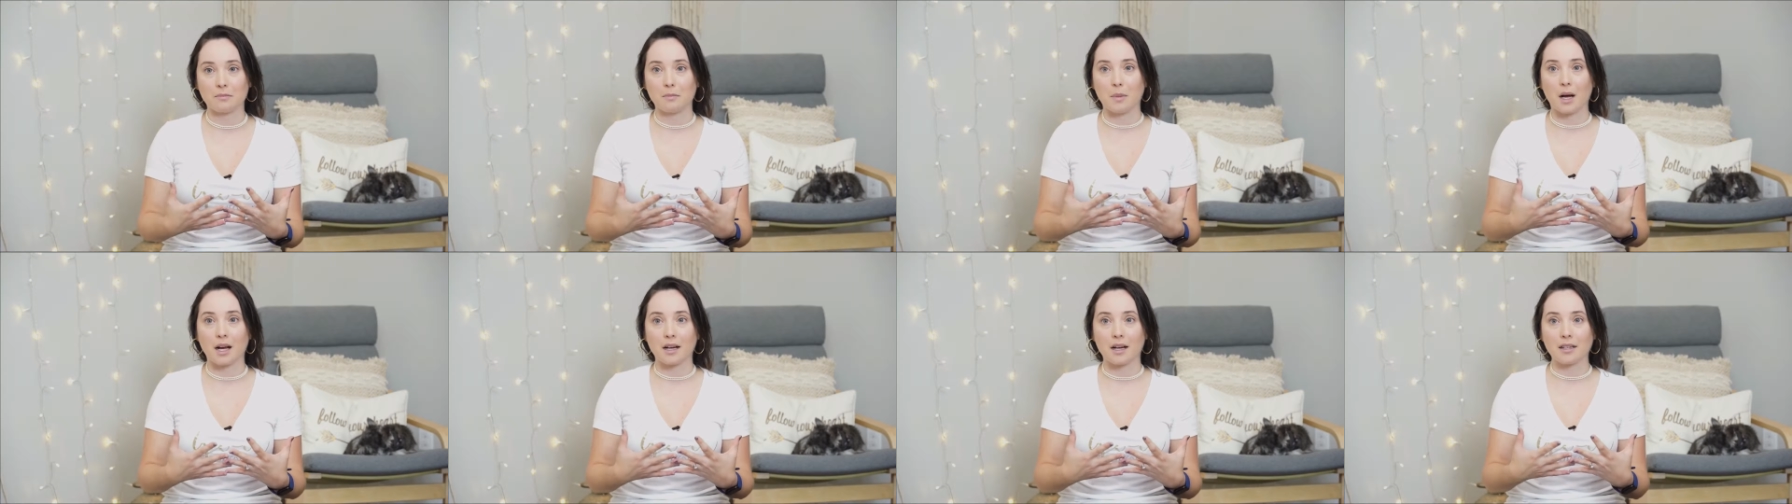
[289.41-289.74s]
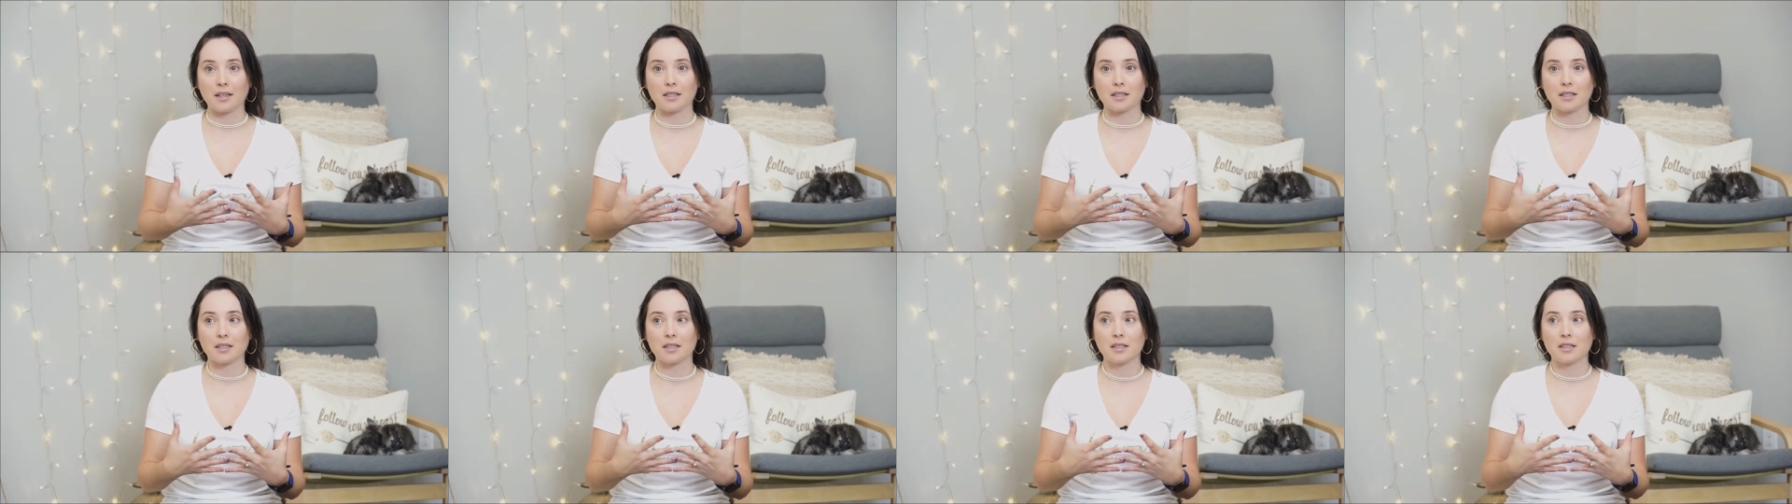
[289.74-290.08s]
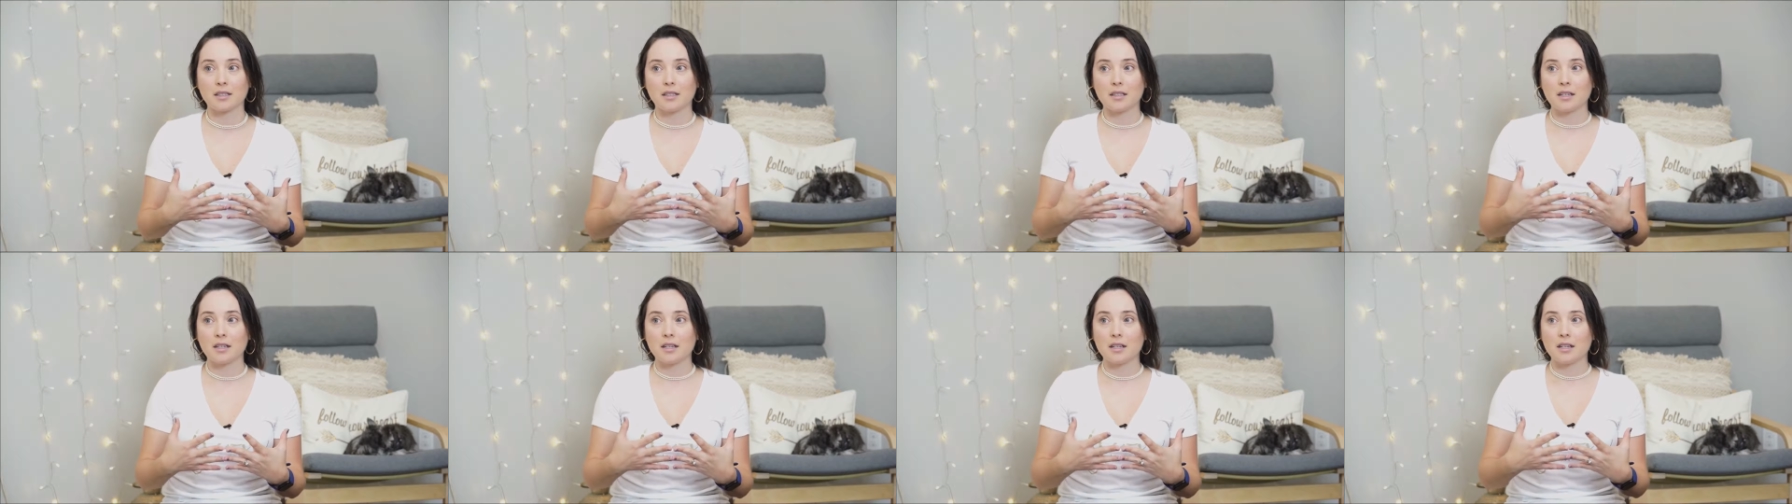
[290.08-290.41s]
mind,
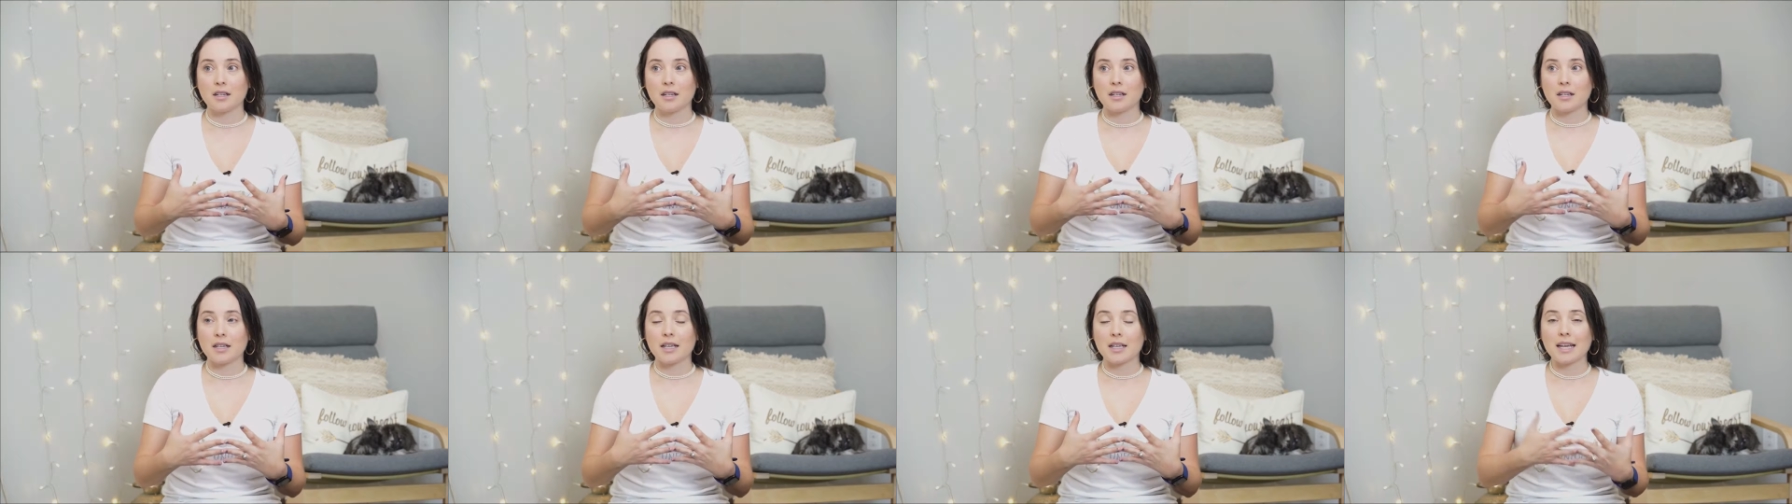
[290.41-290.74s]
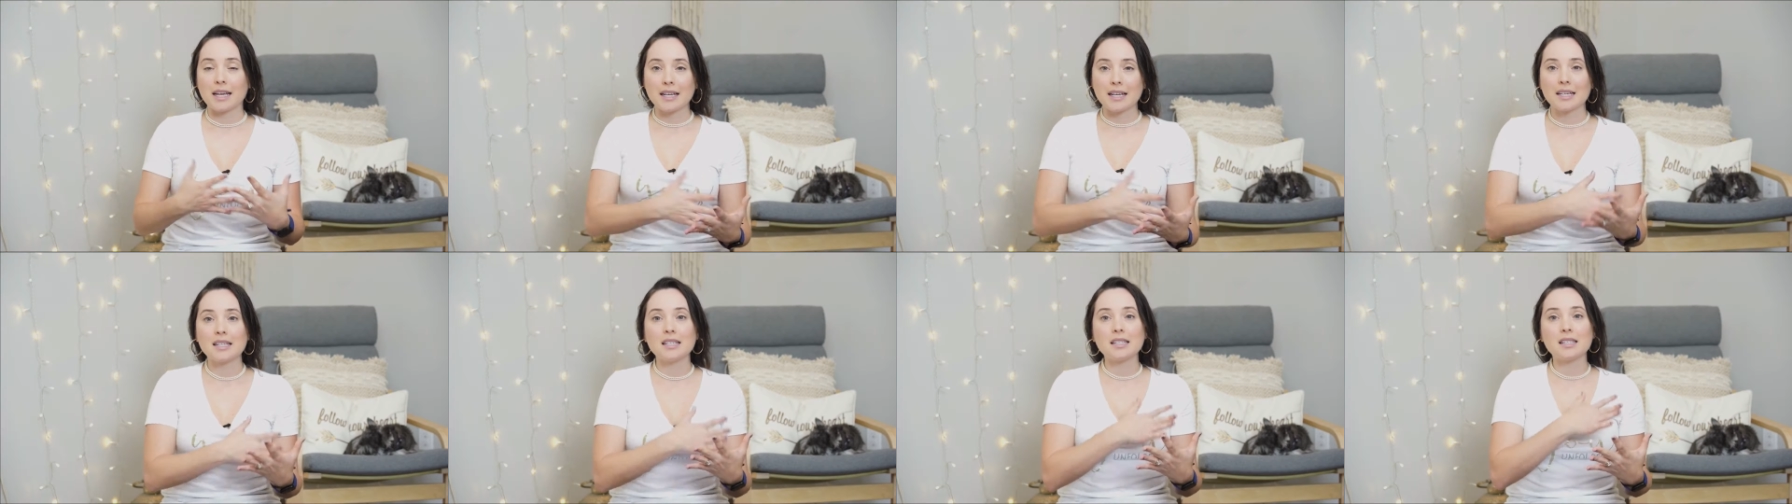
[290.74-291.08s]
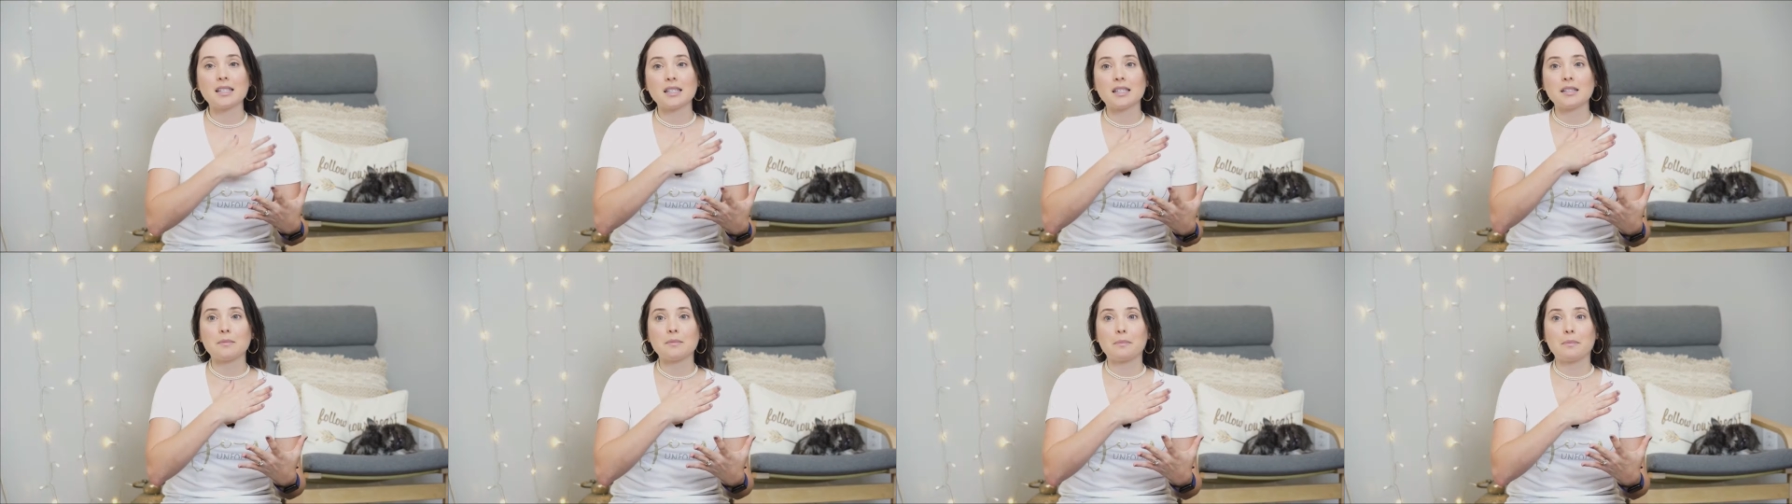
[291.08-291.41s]
is
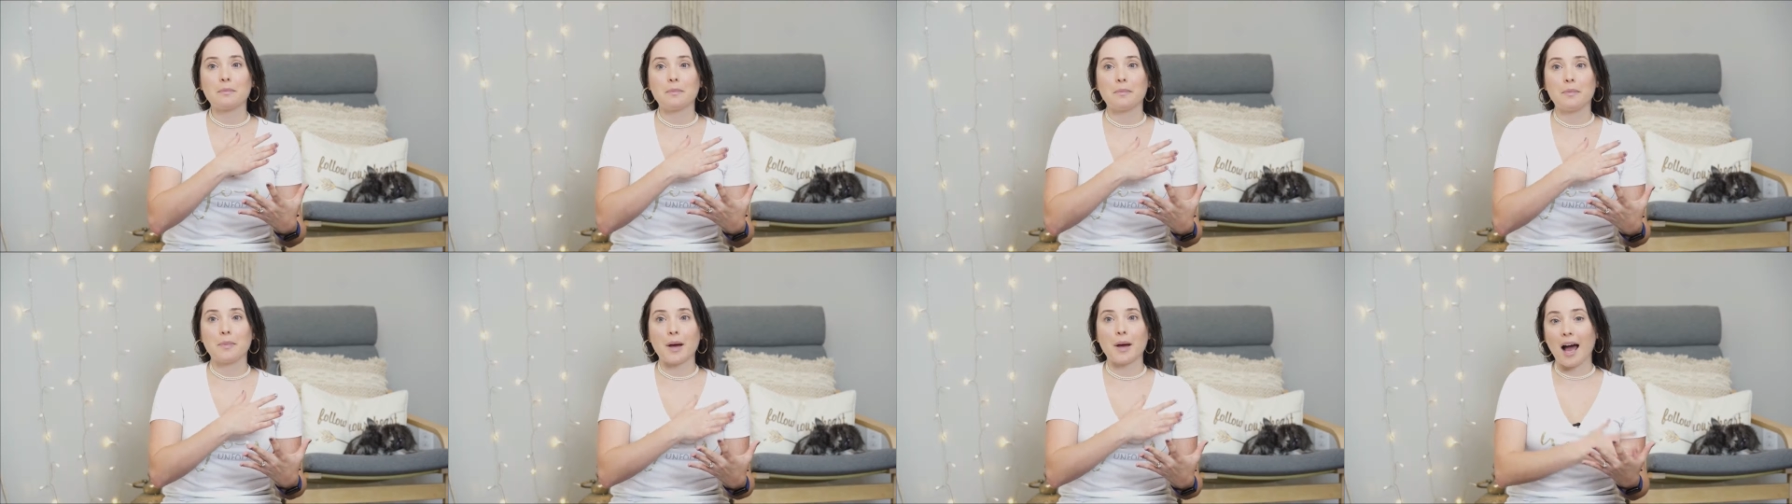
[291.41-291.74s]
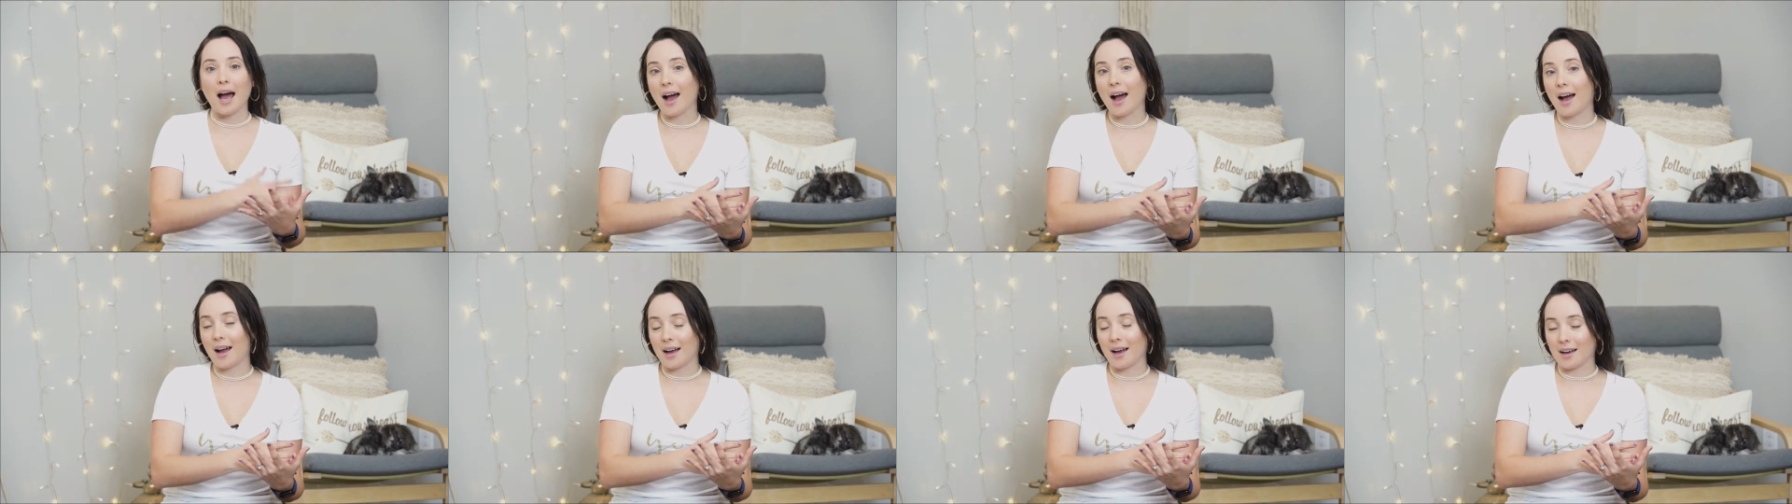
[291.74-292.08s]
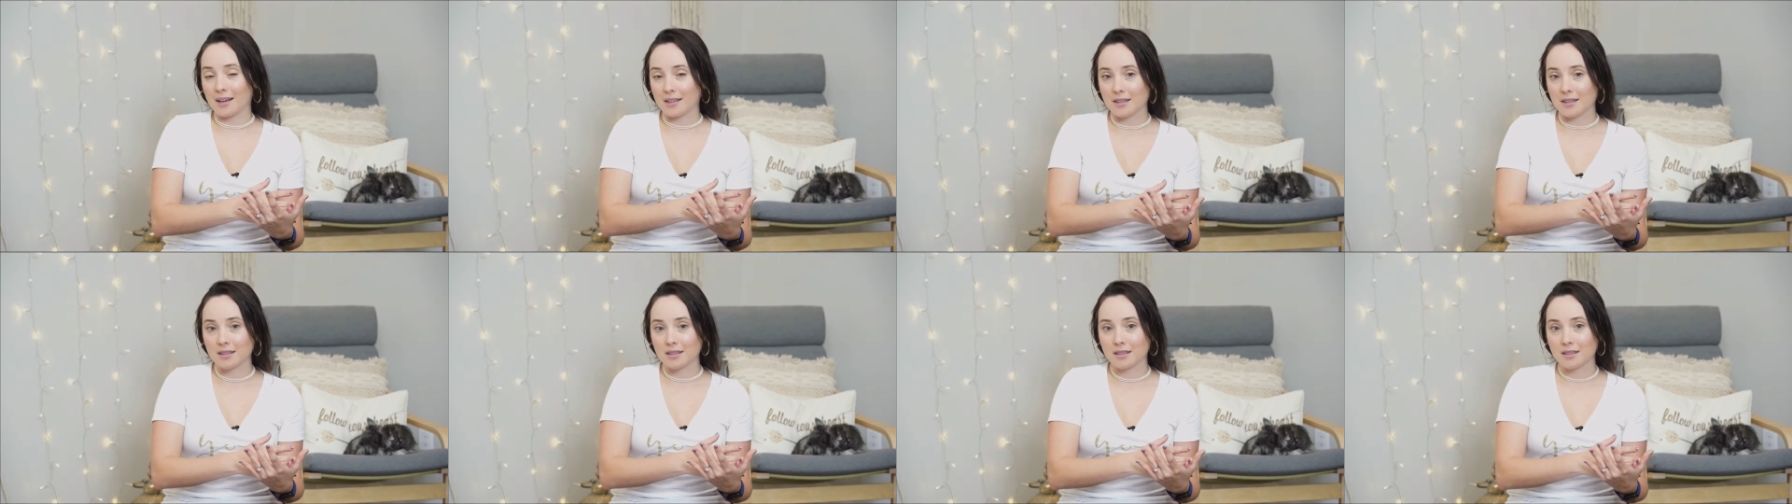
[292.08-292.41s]
it bad